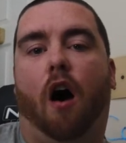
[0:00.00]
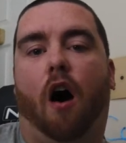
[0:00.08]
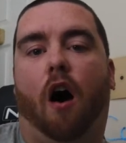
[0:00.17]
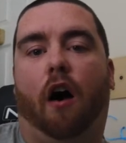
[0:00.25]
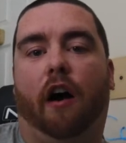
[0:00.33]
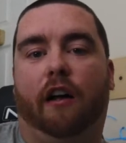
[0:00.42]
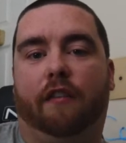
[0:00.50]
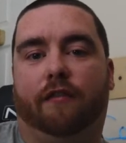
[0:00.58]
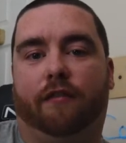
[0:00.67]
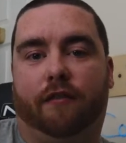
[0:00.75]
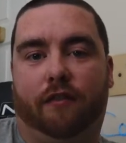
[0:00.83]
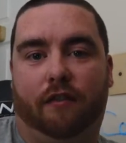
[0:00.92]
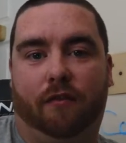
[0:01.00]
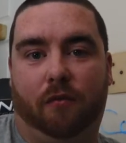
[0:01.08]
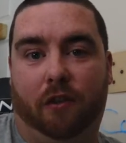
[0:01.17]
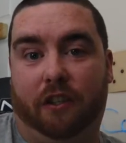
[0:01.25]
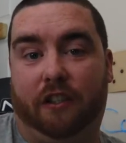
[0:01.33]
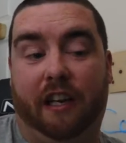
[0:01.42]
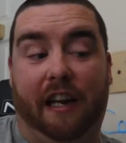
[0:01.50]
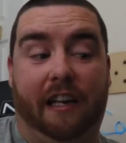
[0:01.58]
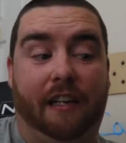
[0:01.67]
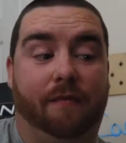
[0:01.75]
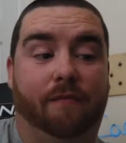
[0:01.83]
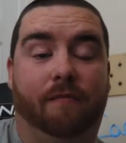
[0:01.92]
I would
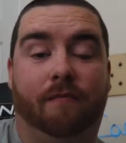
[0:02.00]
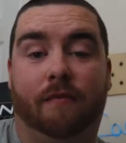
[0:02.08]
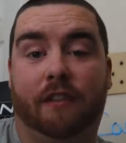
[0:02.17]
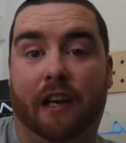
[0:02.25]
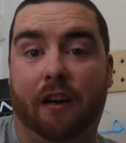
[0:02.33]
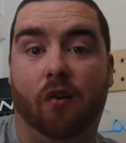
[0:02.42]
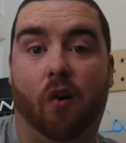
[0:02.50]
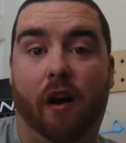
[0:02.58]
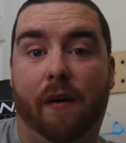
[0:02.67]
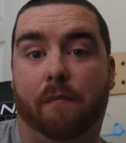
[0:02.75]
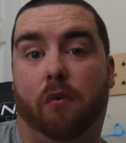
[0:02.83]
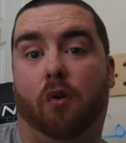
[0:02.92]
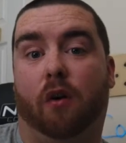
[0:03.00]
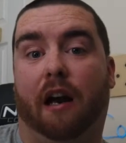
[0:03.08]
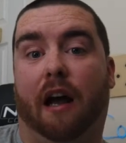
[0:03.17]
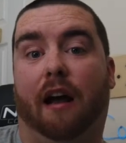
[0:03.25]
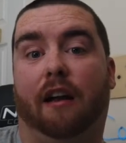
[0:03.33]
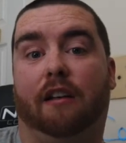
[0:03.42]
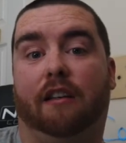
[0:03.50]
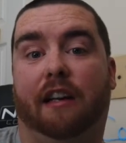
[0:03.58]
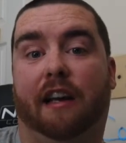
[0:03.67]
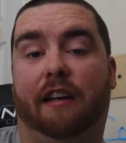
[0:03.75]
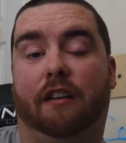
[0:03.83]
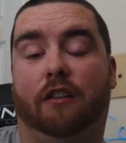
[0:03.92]
seem cannot import that
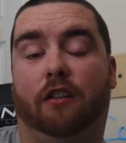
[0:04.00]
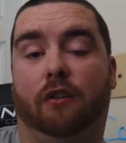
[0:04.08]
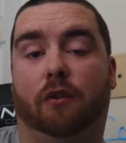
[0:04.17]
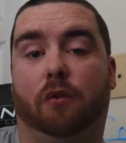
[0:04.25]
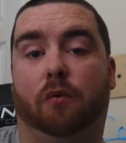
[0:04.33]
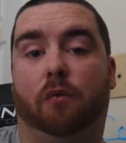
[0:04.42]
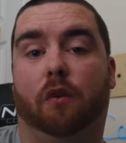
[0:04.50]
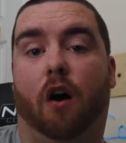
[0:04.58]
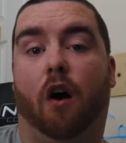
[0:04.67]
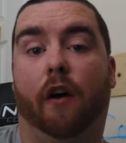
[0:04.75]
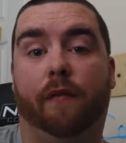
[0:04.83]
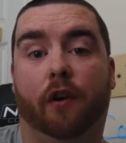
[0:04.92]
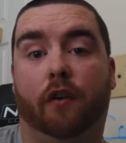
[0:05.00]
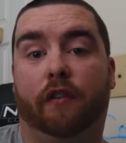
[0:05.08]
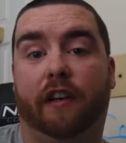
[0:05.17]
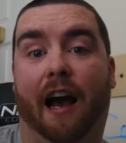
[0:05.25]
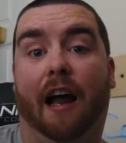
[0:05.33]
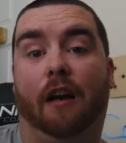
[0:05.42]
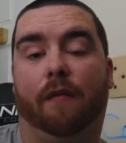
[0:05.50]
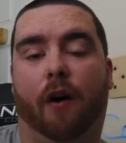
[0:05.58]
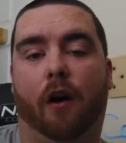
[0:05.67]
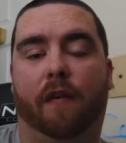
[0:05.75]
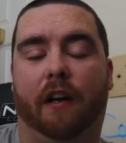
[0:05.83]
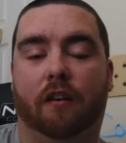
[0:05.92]
into iMovie at the
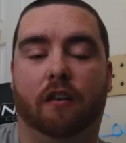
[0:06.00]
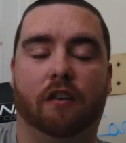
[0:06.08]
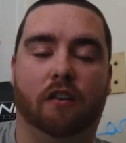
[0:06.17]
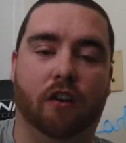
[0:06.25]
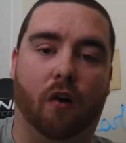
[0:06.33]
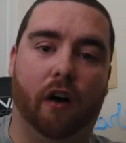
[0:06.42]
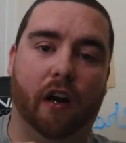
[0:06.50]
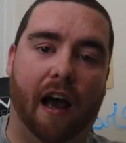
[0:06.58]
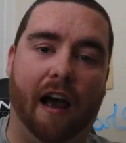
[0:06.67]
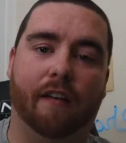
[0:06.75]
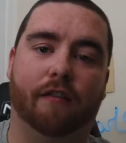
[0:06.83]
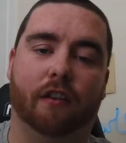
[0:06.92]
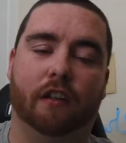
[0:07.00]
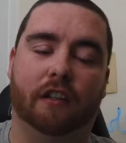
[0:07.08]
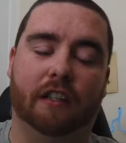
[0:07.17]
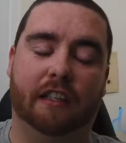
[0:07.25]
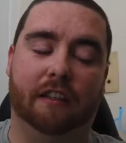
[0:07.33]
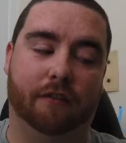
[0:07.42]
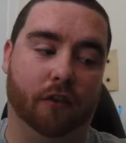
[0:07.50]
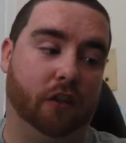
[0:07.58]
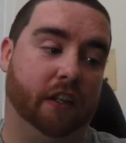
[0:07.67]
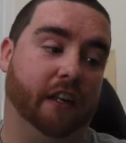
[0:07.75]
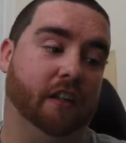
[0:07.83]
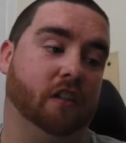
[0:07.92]
moment. So I have the
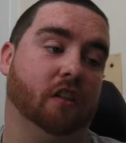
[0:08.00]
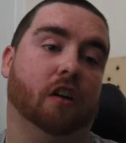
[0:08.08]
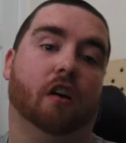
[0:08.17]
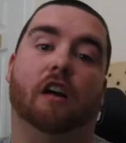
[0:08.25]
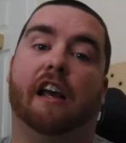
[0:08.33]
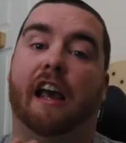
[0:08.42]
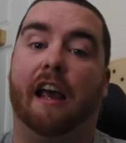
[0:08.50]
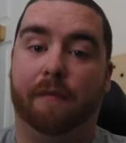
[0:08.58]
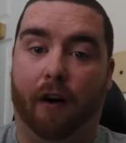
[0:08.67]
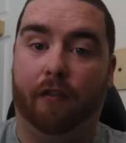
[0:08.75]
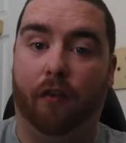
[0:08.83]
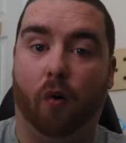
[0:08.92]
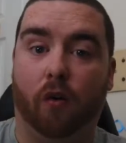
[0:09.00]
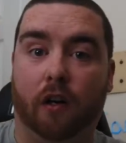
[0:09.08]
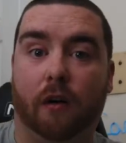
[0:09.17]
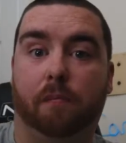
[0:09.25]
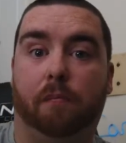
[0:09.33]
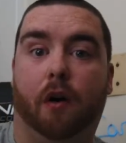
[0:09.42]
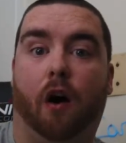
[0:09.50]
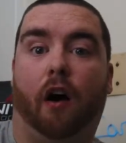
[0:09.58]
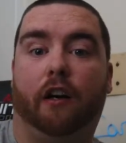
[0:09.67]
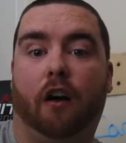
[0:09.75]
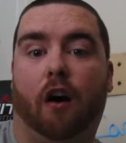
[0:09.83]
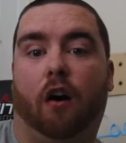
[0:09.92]
footage in my folder, but I
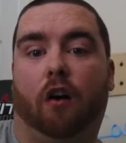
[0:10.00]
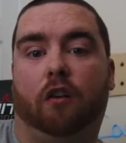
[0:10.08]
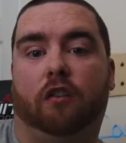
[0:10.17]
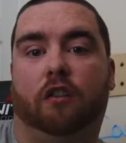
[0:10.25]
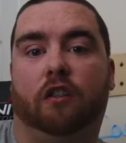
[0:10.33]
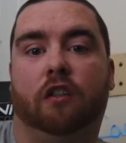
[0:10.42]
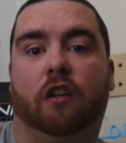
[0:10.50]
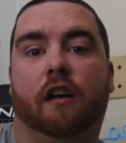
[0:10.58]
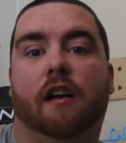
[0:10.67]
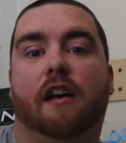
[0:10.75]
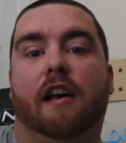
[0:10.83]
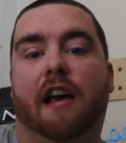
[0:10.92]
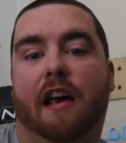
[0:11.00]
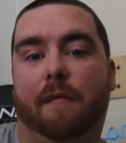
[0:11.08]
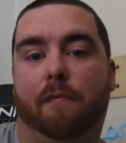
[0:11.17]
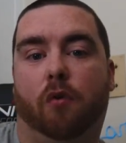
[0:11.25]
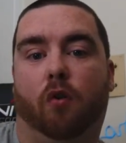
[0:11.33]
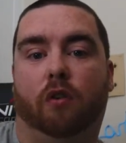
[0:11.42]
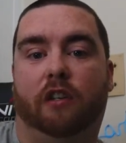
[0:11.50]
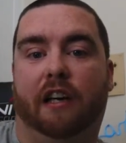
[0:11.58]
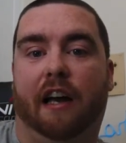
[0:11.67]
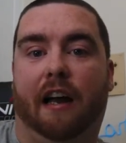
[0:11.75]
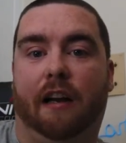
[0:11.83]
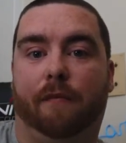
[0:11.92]
can't import it
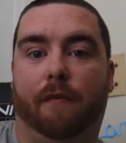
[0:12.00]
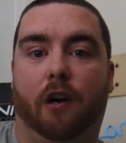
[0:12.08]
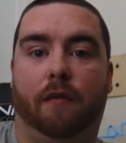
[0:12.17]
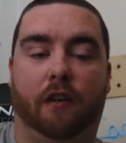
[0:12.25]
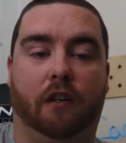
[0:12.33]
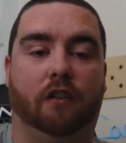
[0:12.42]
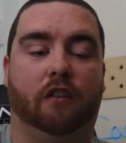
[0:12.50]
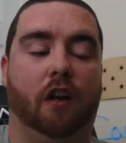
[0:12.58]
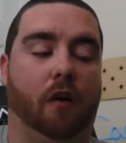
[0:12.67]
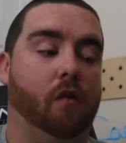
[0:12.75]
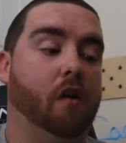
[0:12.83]
at the moment. So